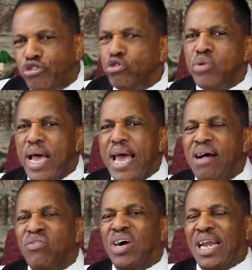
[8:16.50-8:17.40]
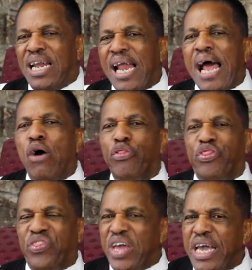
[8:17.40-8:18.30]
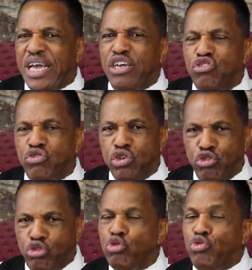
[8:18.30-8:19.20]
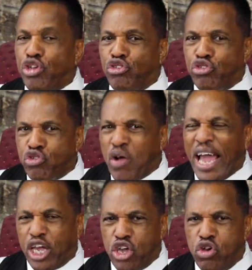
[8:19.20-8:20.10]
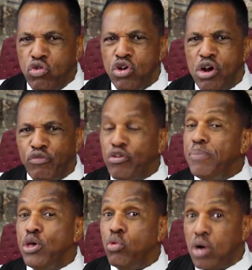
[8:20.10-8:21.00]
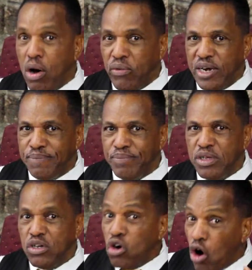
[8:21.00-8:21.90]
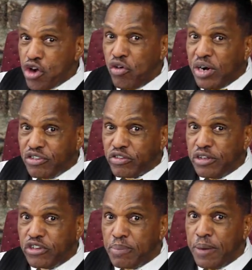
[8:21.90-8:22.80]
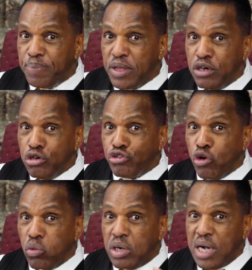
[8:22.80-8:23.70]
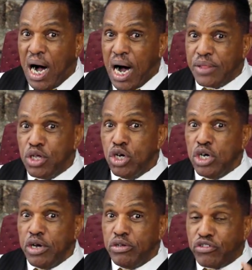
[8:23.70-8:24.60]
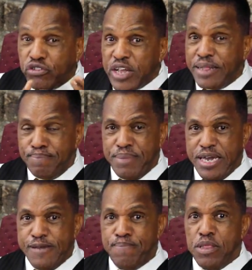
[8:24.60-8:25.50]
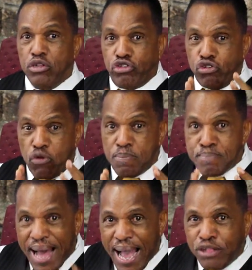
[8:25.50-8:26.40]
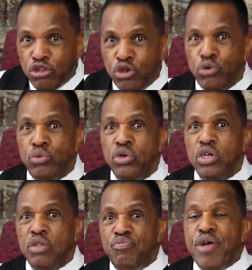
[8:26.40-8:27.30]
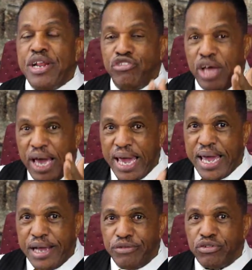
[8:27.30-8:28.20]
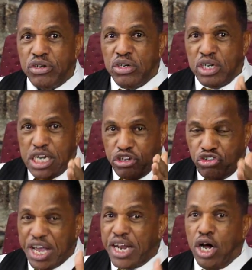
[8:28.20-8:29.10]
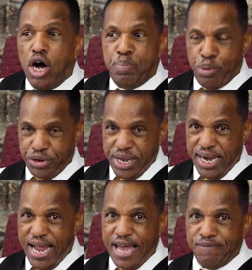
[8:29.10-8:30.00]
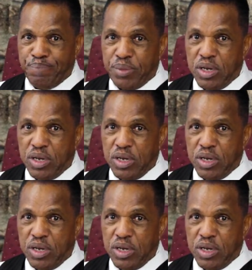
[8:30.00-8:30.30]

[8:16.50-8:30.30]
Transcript: But you have allowed things to distract you from your calling. Are you listening to me? So God sent me to remind you that his hands is yet upon your life.